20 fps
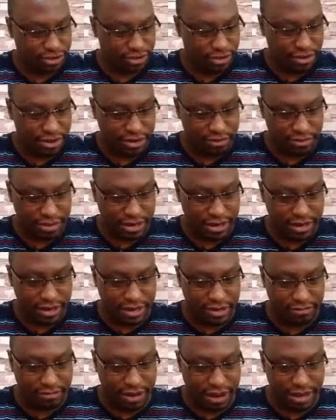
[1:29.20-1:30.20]
So I
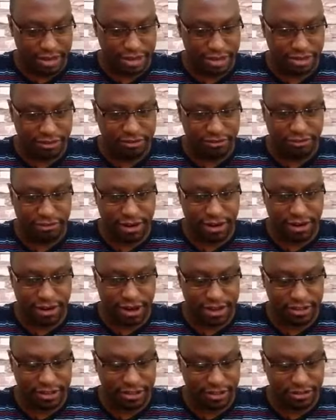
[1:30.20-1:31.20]
invite you to
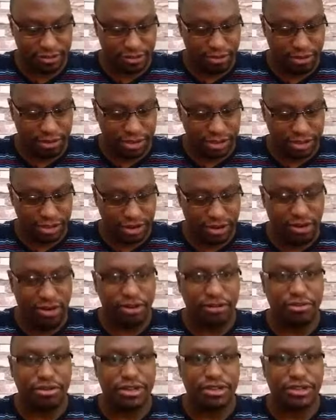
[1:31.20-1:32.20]
invite your friends to watch
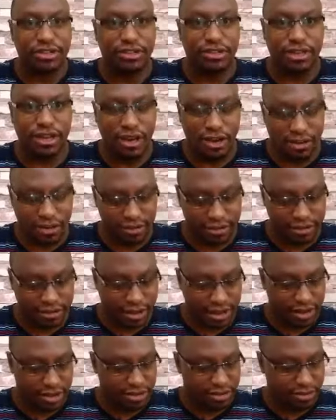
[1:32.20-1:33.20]

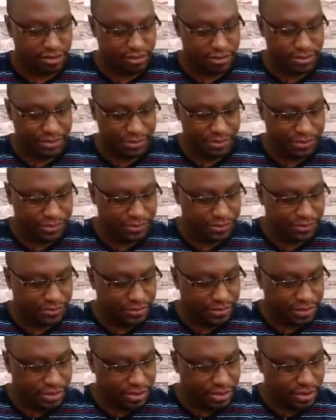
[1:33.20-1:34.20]
alongside you,
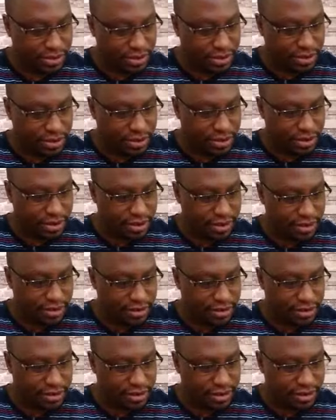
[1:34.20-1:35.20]

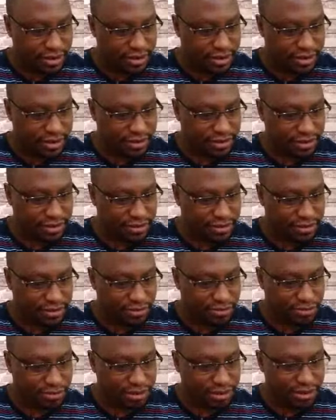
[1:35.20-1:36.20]
and
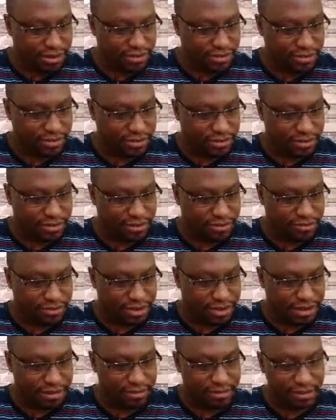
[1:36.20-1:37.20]
this word is going to
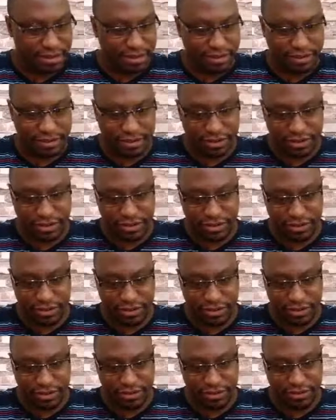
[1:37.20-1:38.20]
be a blessing to
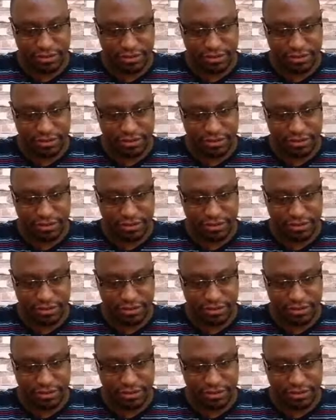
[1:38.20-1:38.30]
you.